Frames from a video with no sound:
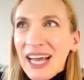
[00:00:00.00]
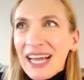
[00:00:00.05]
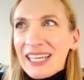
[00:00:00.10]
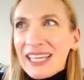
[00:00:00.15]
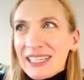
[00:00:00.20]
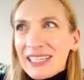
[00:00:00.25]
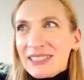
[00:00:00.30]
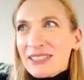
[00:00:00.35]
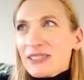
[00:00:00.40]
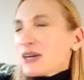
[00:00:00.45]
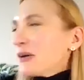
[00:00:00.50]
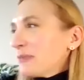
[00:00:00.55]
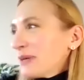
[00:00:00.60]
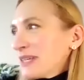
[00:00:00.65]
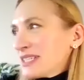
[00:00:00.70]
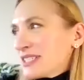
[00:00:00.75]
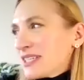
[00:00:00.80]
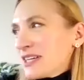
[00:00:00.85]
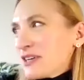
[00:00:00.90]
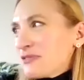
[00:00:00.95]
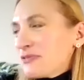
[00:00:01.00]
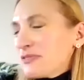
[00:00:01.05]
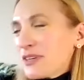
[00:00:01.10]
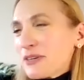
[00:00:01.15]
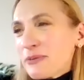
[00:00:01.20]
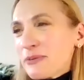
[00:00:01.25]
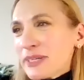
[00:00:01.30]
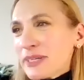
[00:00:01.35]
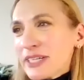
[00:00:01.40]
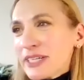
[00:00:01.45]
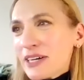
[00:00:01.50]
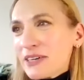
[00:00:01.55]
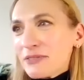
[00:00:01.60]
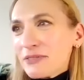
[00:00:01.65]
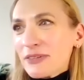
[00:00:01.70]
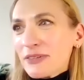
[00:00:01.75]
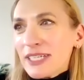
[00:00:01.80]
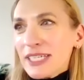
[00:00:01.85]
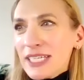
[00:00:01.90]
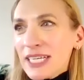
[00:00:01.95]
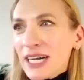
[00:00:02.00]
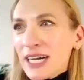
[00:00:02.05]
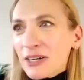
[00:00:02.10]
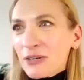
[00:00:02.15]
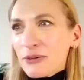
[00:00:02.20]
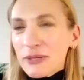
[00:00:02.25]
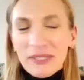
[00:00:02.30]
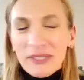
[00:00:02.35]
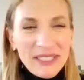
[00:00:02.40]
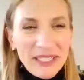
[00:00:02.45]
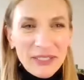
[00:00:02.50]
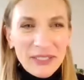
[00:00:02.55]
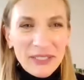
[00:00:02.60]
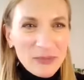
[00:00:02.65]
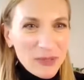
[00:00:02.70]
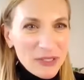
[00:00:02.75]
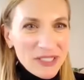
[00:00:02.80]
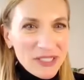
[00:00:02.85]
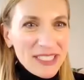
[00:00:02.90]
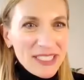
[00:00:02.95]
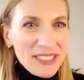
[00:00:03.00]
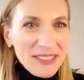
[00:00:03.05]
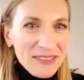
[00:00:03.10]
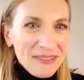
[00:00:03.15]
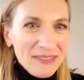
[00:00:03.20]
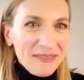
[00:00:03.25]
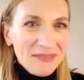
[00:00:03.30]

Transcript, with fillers: I like to call myself a recovering awkward salesperson.